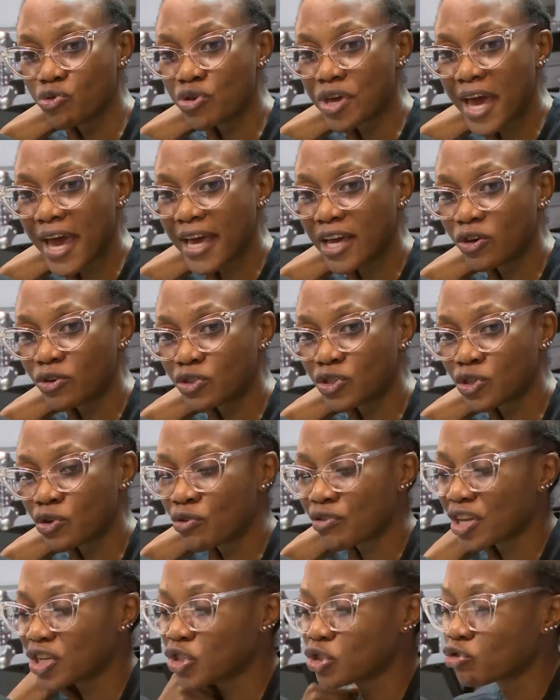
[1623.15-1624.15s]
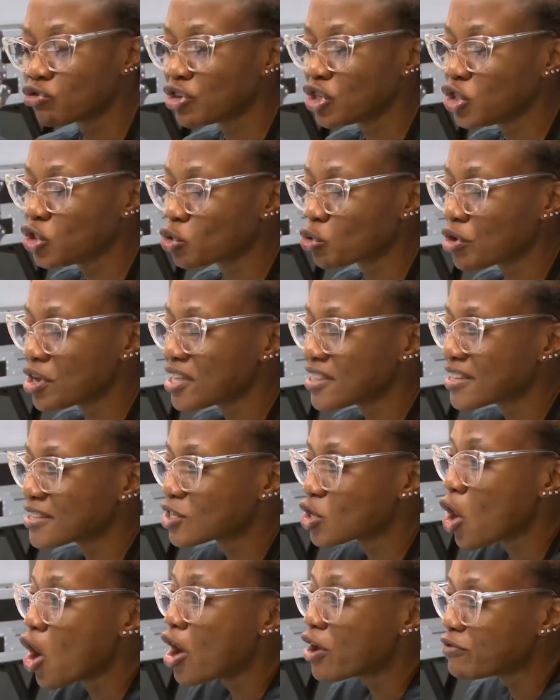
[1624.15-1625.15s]
UK. Good to know that you're enjoying this
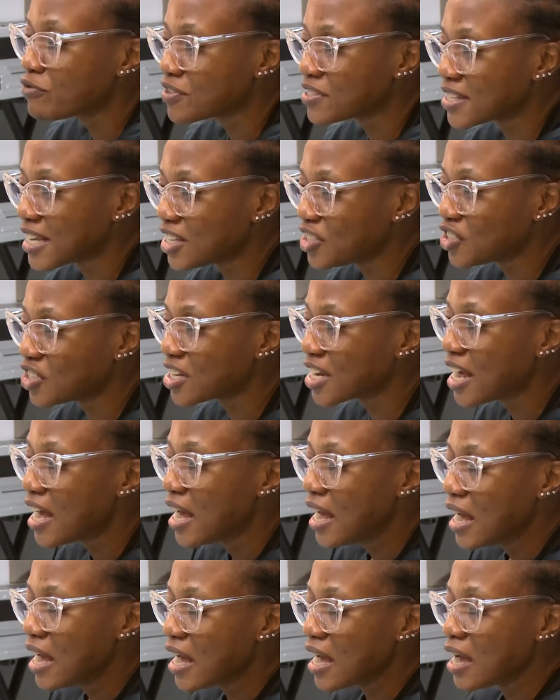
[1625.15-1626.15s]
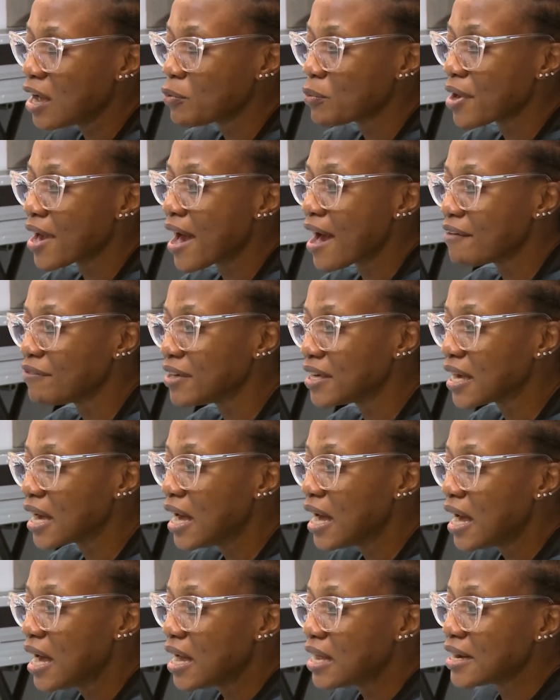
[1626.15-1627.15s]
conversation we're having.
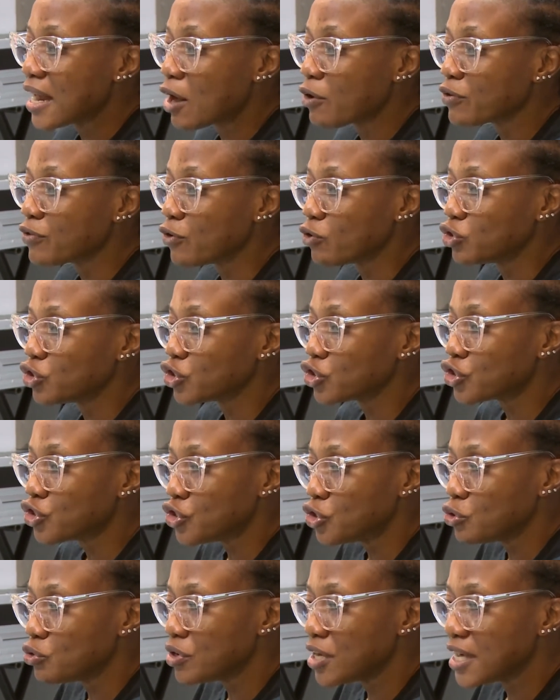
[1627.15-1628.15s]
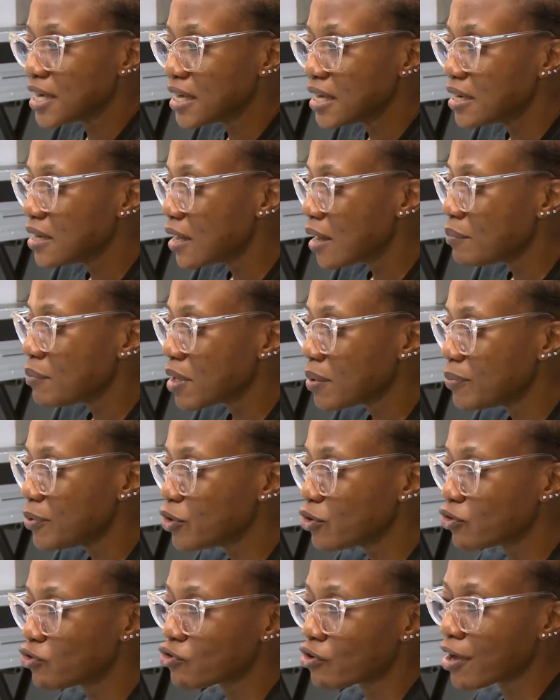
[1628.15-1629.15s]
Now, if you're just tuning in, maybe
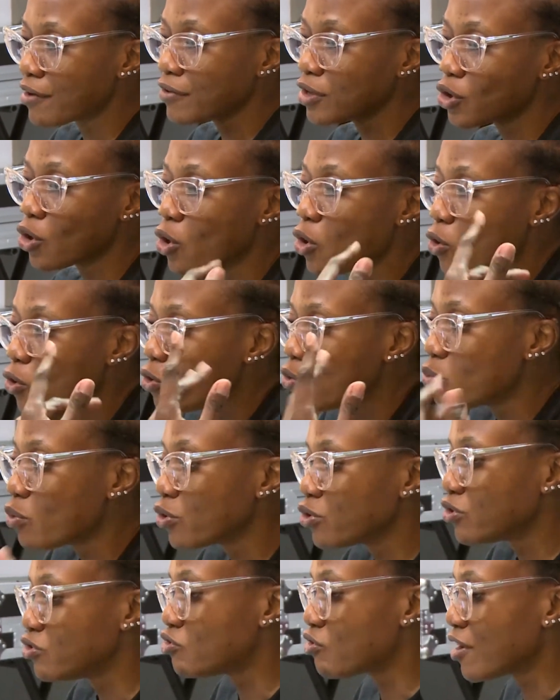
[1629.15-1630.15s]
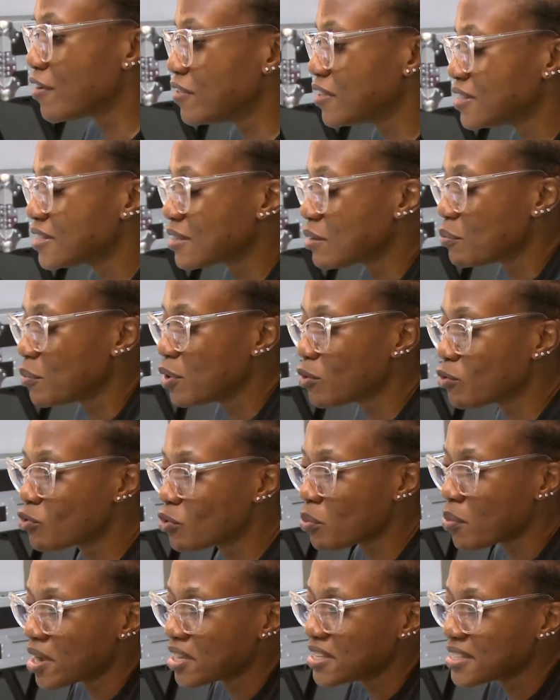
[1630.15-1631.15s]
you're driving home or you're driving somewhere,
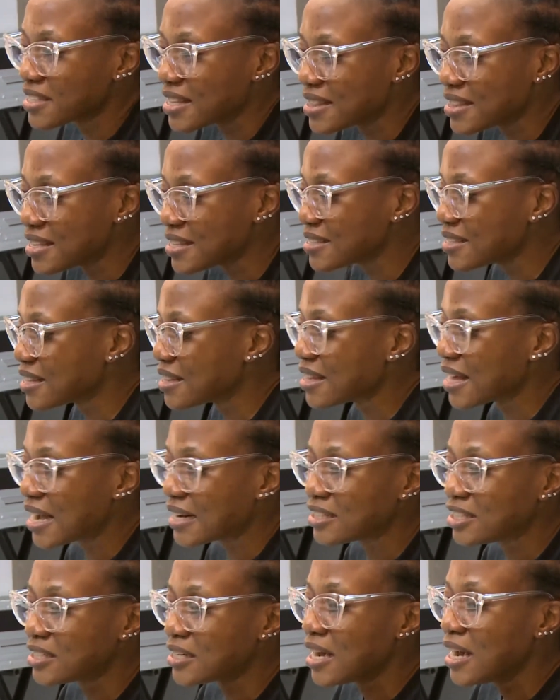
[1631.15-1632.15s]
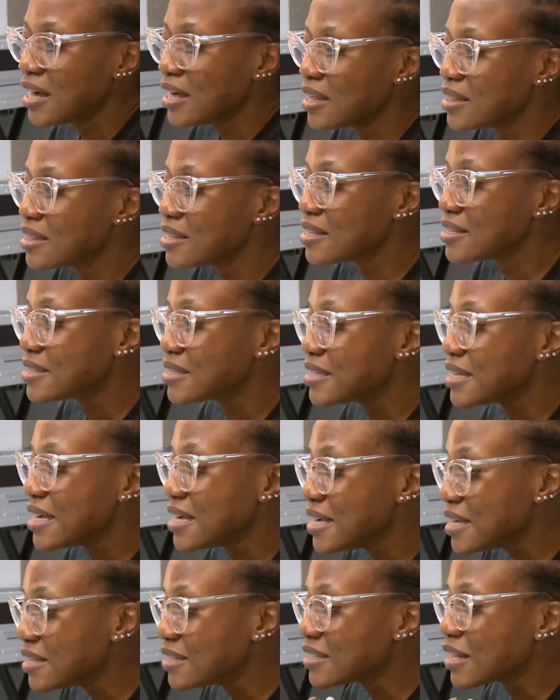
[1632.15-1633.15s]
you said this and that. This
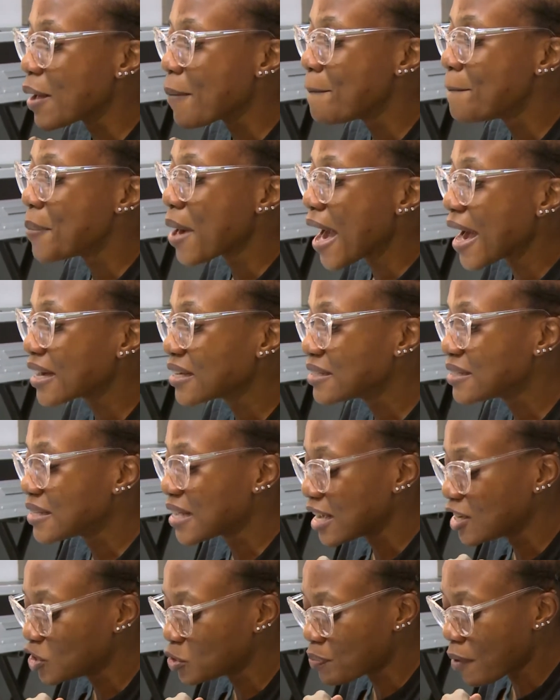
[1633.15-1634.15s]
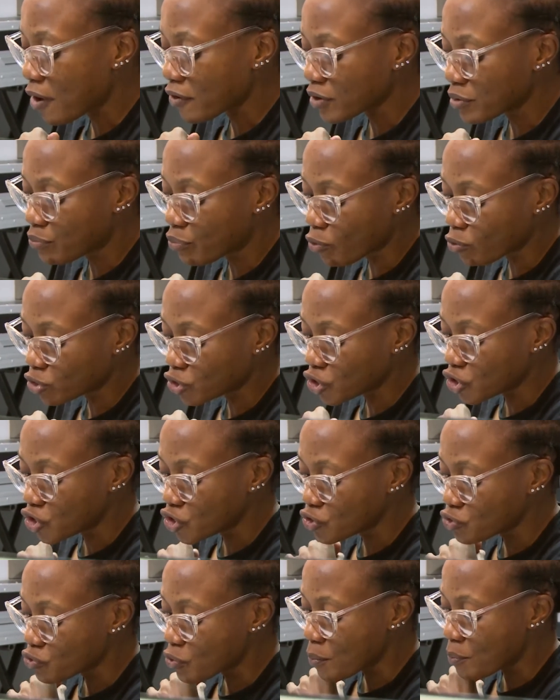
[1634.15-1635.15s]
is Backstage, proudly brought to
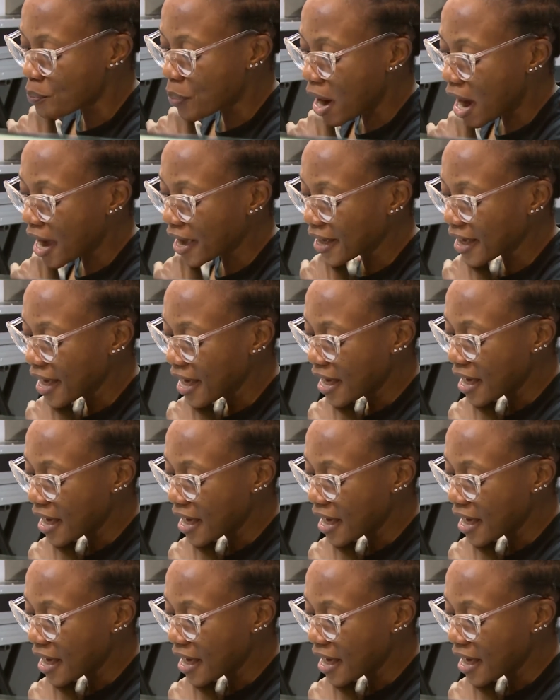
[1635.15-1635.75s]
you by